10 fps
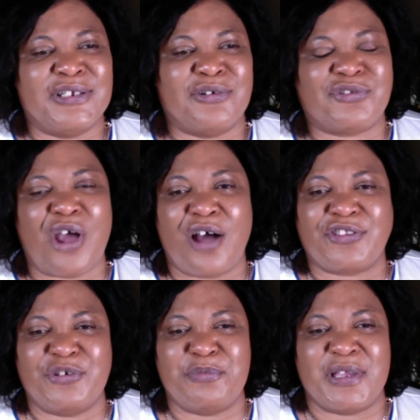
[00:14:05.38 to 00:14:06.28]

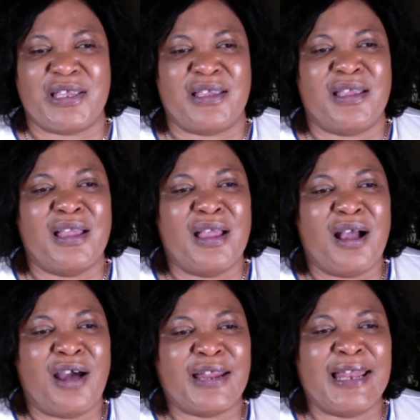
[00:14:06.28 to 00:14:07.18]
talk to me
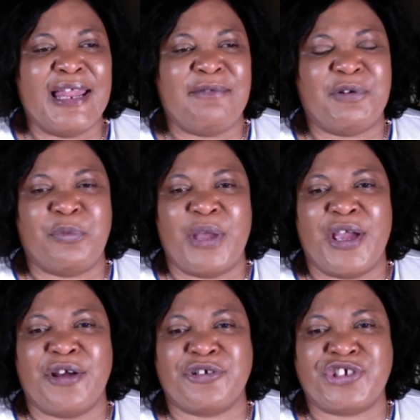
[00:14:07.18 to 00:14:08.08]
on a level
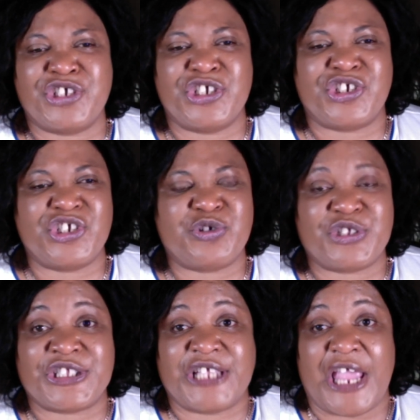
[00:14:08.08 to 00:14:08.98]
where she used
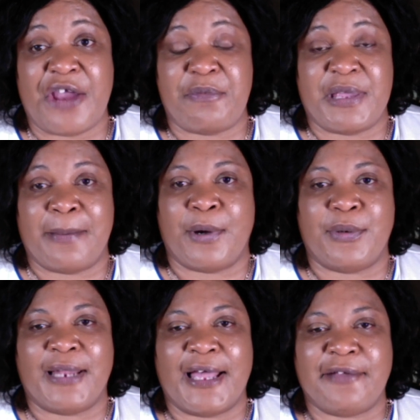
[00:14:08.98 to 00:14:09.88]
to scare me
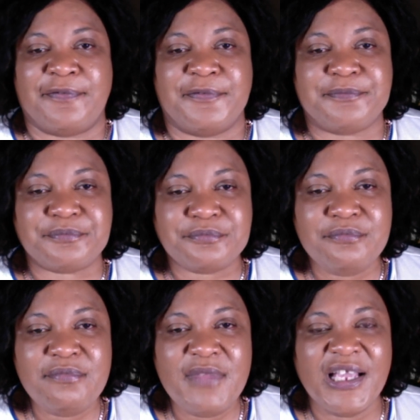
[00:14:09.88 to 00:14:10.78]
about life,
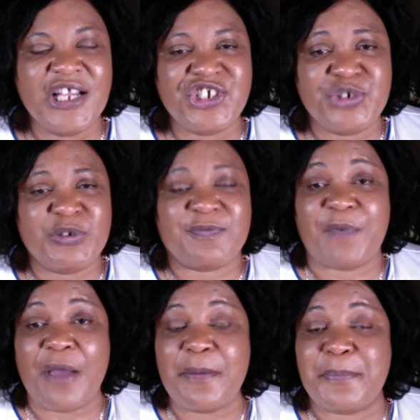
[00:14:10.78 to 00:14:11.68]
because she was
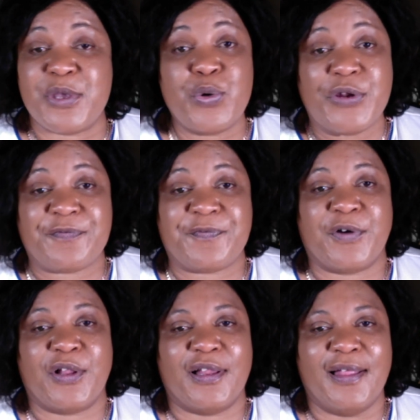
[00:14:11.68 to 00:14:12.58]
very
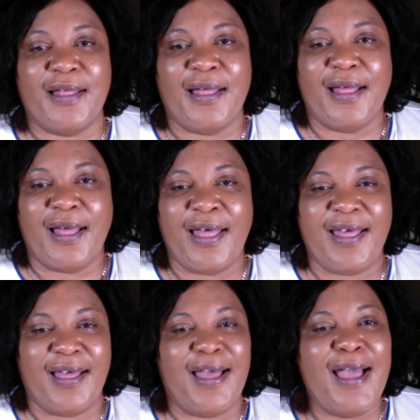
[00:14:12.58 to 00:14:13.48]
beautiful.
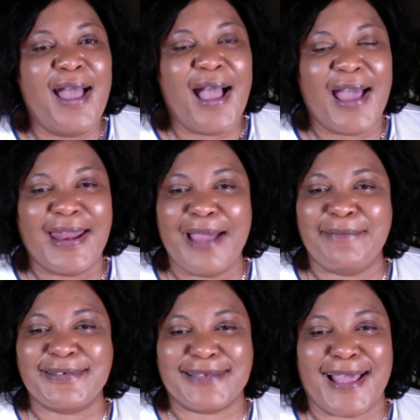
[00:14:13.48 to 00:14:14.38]
And I
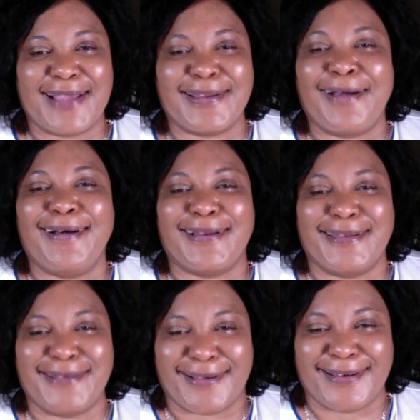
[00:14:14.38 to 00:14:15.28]
was like the
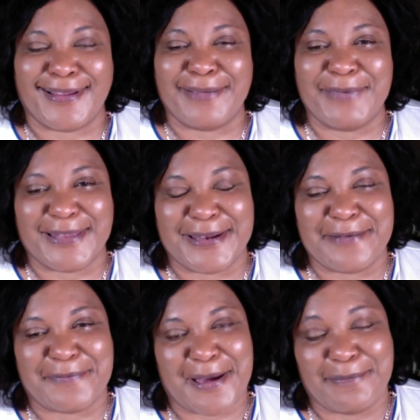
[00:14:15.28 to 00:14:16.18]
ugly duckling within the
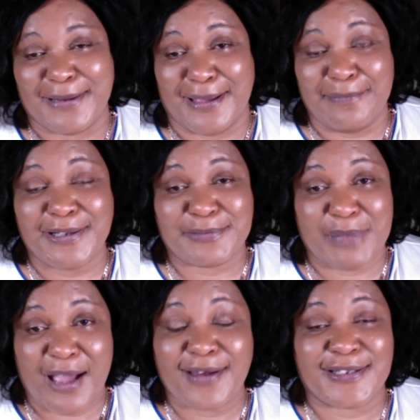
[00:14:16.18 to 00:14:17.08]
family. I must
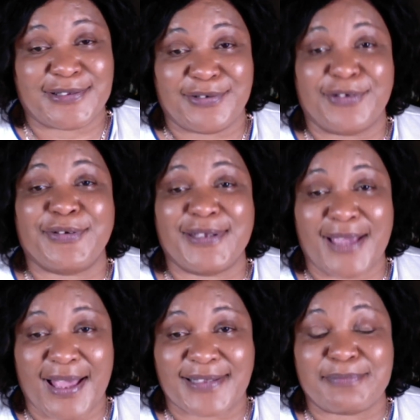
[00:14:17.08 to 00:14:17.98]
be honest to you.
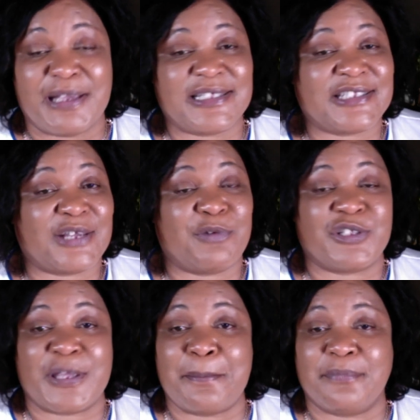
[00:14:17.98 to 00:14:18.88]
Yes, my sister
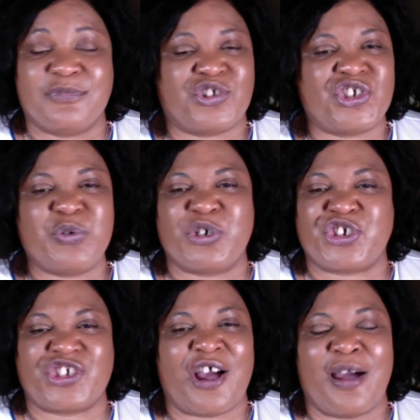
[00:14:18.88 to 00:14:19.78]
she was
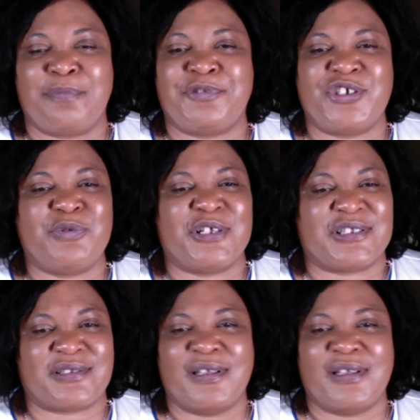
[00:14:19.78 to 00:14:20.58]
sharp. She was,